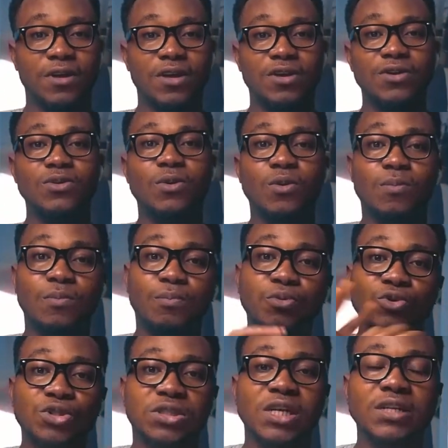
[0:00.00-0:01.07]
you know,
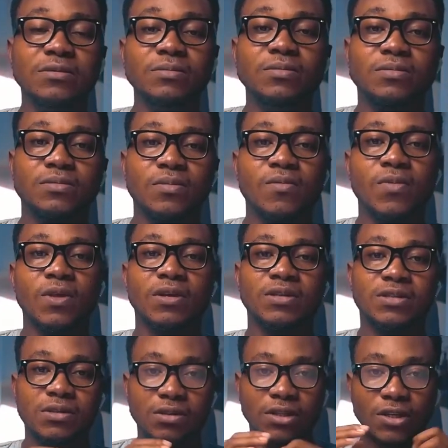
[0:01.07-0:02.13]
pushing
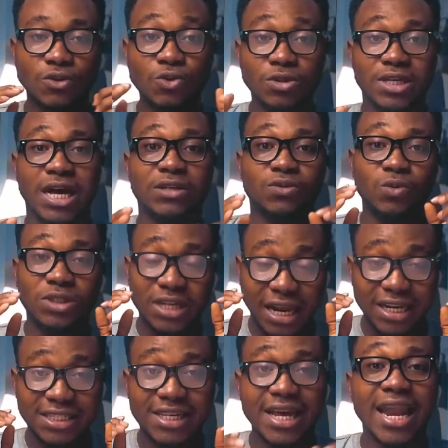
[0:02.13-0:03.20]
the users, which
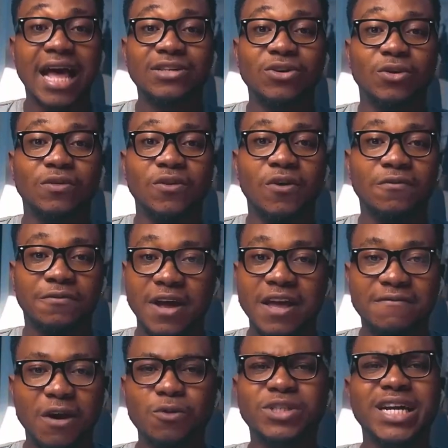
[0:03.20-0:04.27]
are the sellers on
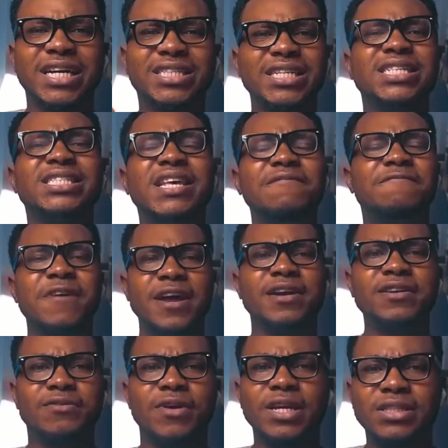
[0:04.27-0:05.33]
Fiverr, which I think is a
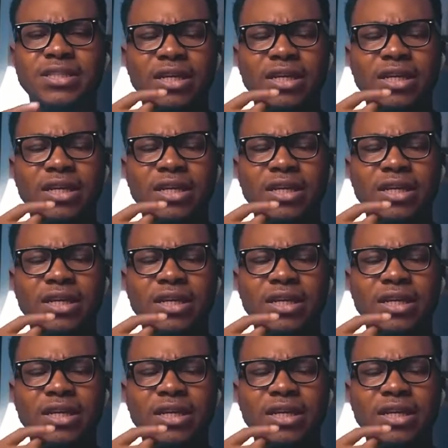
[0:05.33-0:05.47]
very great